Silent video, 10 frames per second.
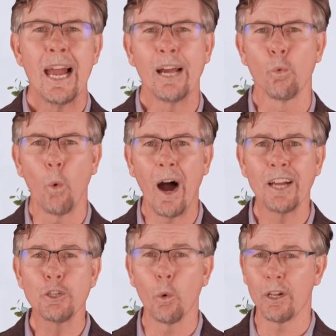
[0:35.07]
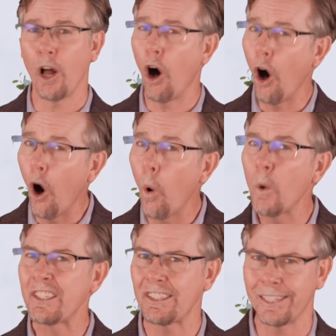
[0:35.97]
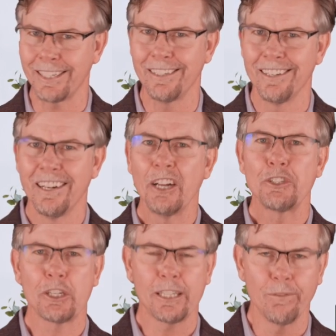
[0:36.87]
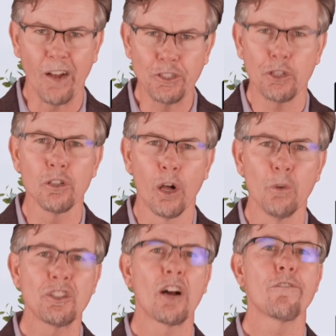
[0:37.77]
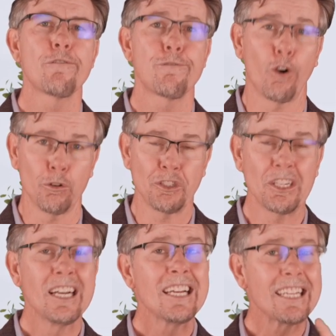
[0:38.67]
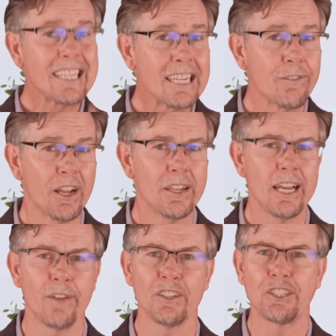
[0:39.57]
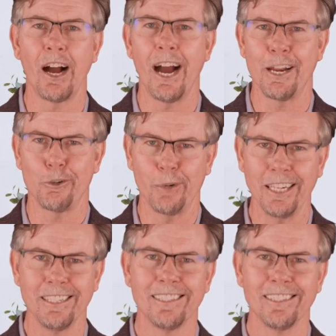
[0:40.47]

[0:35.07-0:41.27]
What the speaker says: and why you want to always lean to conventional loans first, even if it's a higher rate.